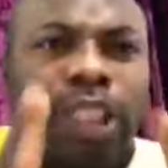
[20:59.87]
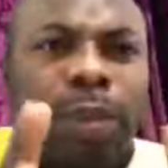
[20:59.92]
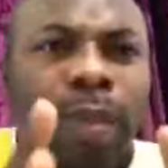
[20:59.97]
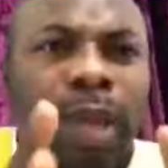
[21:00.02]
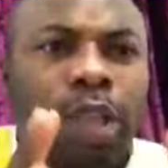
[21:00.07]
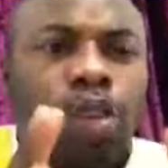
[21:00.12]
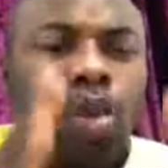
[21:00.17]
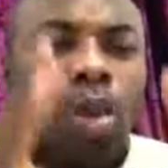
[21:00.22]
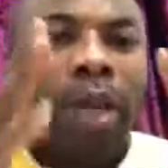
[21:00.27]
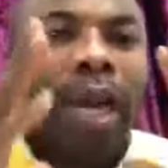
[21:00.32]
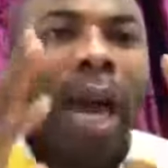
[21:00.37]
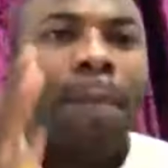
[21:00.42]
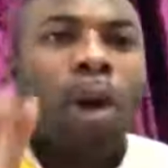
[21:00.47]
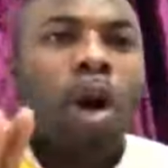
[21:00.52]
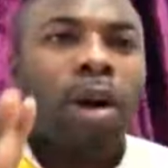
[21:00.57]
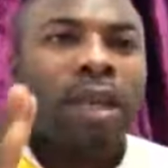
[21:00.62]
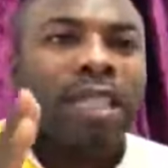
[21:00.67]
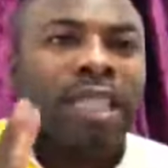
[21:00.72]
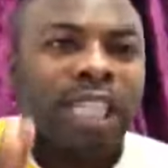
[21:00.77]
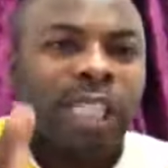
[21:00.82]
me to come
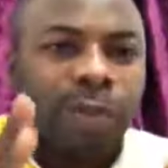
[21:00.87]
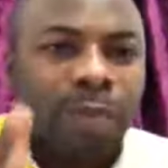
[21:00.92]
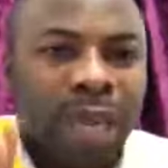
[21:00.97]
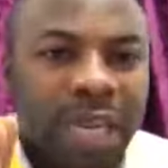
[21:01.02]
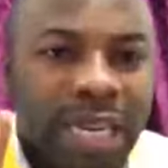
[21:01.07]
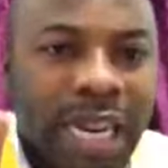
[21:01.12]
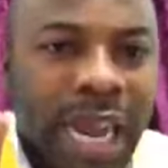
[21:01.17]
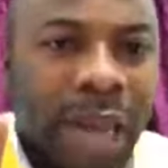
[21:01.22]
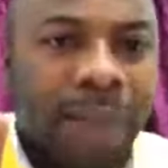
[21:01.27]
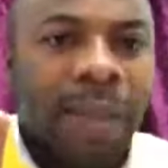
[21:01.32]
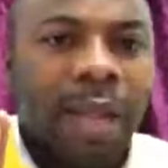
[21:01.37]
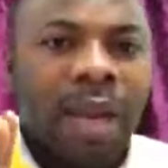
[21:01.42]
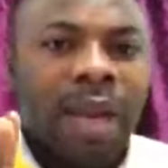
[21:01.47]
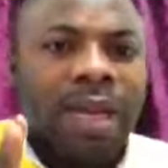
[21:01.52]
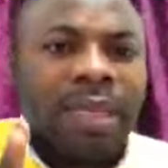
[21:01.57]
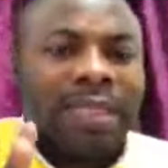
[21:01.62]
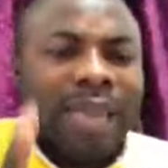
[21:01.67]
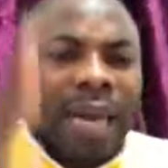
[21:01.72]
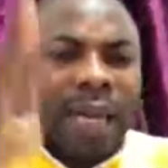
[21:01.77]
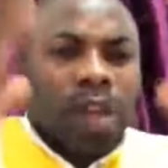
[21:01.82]
on this media
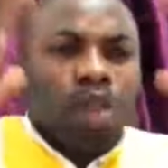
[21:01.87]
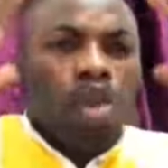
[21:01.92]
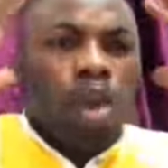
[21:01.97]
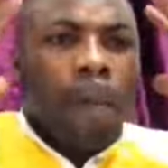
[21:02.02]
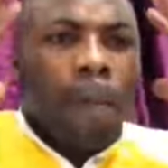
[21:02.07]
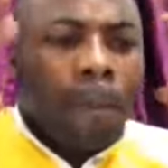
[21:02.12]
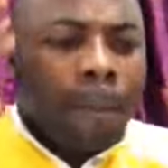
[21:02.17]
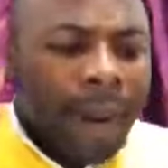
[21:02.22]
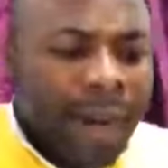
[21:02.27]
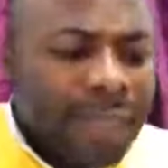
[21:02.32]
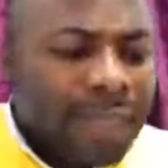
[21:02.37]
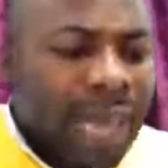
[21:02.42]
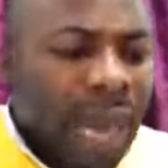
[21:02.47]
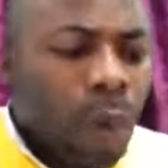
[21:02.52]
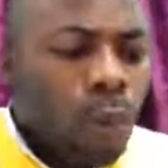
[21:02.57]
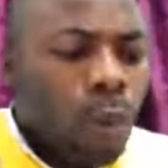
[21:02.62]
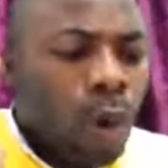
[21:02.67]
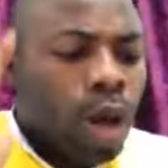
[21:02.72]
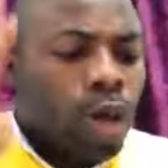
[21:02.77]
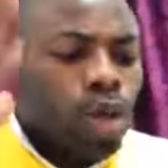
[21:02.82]
that no matter
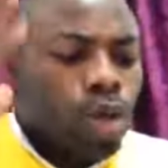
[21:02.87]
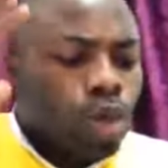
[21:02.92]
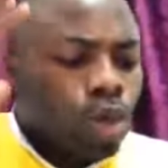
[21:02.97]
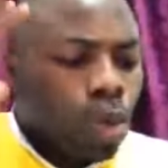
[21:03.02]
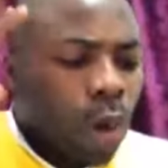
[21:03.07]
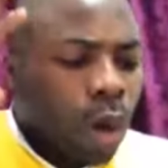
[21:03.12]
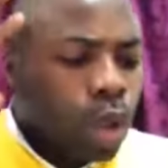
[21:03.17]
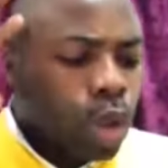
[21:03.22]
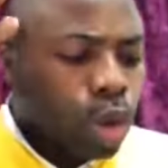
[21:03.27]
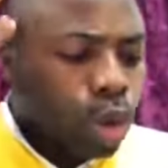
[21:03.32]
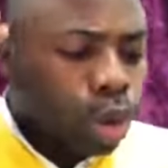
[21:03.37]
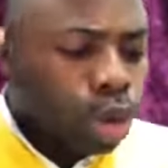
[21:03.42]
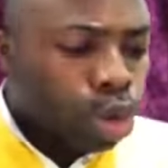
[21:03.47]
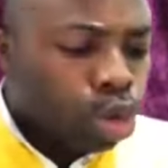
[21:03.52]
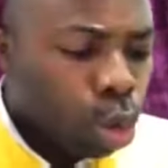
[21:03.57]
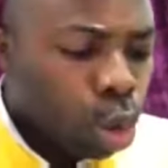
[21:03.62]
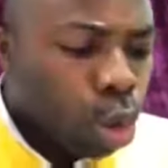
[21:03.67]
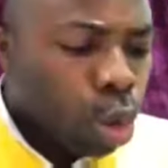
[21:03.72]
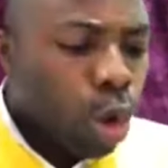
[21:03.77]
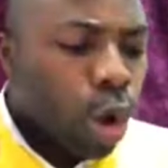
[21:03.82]
what, what you
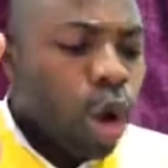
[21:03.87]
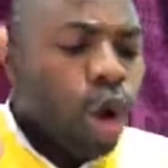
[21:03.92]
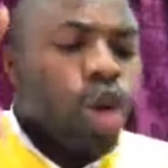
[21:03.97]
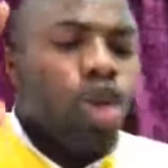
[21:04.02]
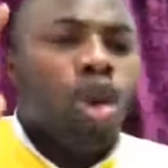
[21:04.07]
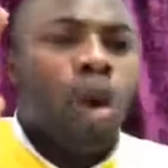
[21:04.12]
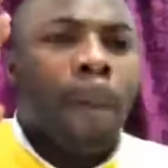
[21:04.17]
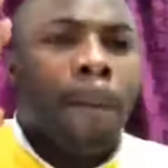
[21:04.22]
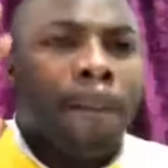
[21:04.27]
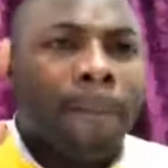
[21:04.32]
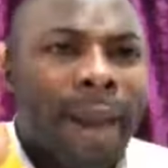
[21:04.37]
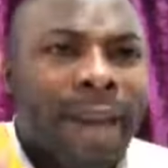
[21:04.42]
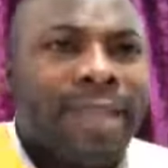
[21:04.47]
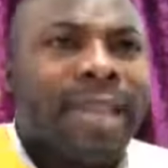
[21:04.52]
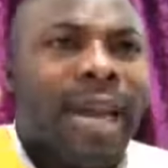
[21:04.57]
do, no matter